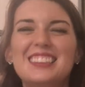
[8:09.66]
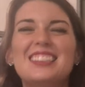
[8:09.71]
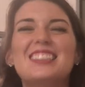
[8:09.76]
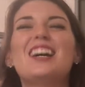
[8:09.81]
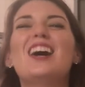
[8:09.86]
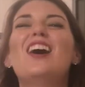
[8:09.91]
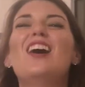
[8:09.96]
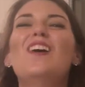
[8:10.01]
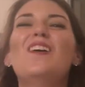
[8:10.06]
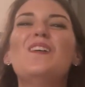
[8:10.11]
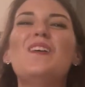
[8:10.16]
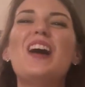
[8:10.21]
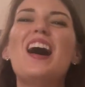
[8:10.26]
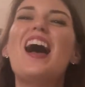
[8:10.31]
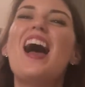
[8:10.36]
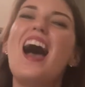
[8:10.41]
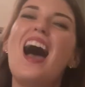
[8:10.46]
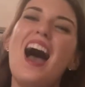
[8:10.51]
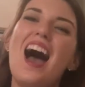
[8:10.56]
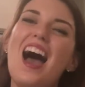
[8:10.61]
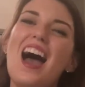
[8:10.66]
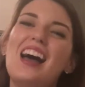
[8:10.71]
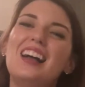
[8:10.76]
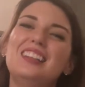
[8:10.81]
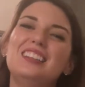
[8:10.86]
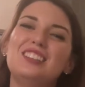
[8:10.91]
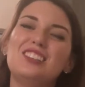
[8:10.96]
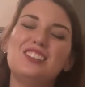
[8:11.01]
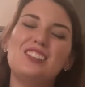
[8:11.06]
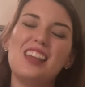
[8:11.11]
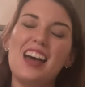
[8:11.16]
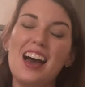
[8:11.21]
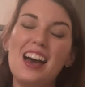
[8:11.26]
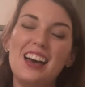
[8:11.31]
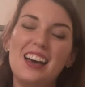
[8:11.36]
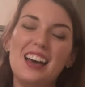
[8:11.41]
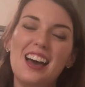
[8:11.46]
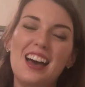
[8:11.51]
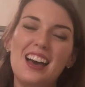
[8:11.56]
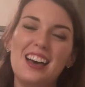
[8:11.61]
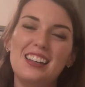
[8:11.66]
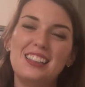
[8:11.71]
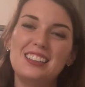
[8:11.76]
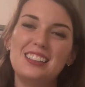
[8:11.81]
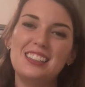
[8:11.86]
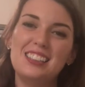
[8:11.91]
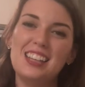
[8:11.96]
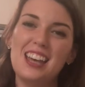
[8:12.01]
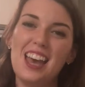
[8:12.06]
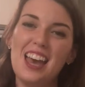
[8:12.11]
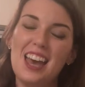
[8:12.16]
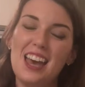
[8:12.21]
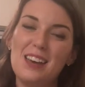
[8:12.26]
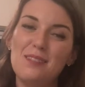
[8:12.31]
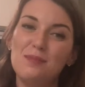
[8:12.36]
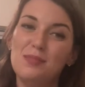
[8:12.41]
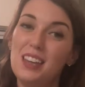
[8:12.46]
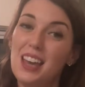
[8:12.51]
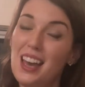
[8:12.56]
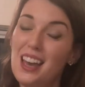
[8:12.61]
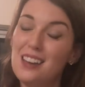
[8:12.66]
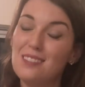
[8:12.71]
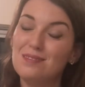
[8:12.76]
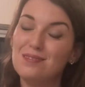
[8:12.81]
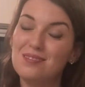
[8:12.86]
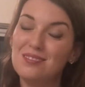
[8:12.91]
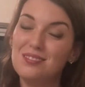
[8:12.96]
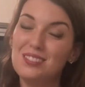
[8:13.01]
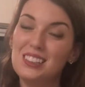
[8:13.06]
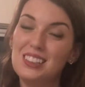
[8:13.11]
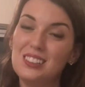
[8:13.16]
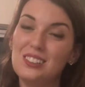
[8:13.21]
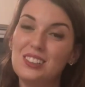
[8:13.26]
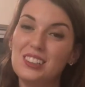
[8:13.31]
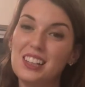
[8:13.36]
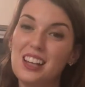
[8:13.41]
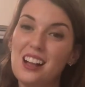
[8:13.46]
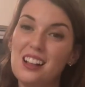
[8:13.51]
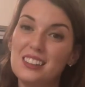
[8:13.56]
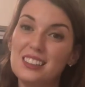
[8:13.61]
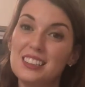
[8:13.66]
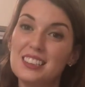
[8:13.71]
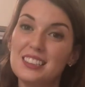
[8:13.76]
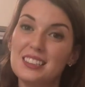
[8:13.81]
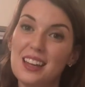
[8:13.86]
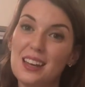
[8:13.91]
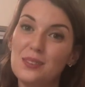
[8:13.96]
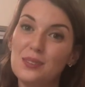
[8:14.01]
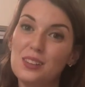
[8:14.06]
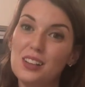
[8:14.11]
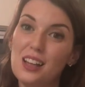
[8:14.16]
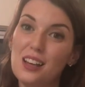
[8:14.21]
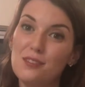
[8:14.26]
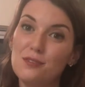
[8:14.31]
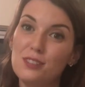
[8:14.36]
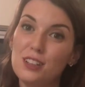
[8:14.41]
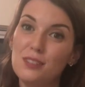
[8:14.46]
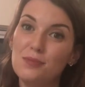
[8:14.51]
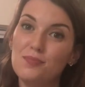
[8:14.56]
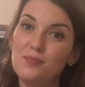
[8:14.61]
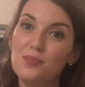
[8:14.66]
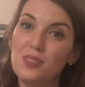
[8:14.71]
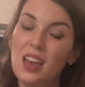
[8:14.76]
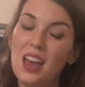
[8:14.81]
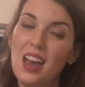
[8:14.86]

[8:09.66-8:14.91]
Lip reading: So I'll do that, and yeah, we'll go on holidays and we'll have fun.